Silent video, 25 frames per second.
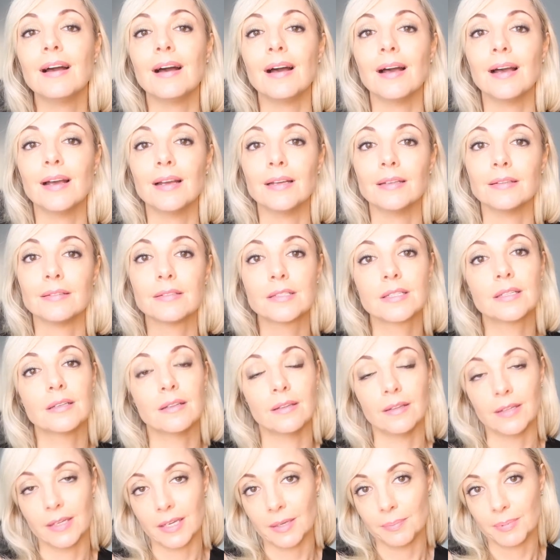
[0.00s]
and
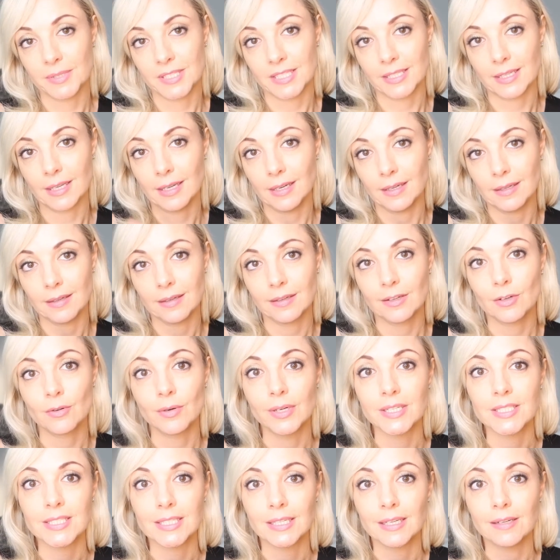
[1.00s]
their particular
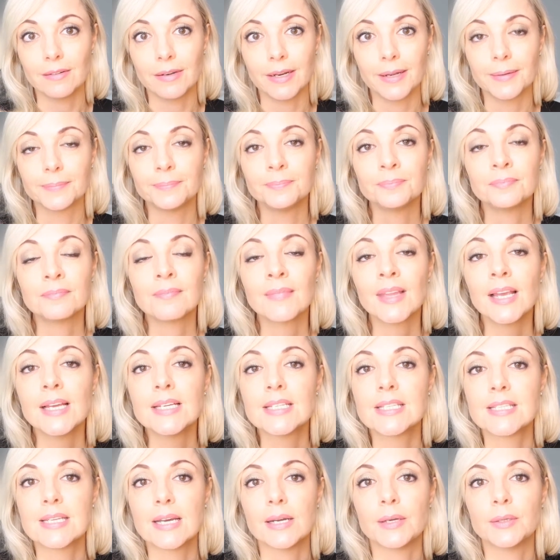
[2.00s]
criteria.
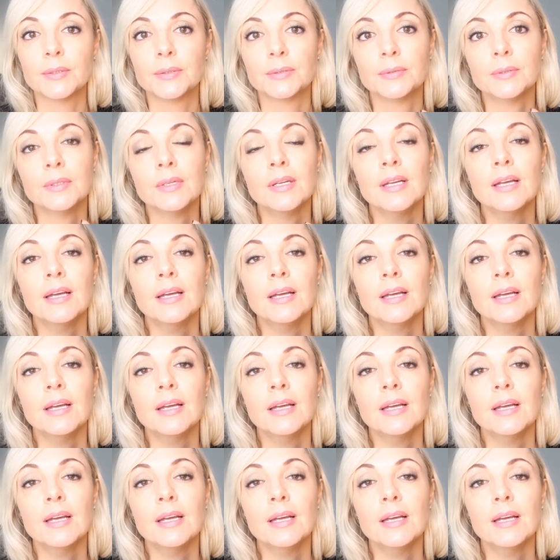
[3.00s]
So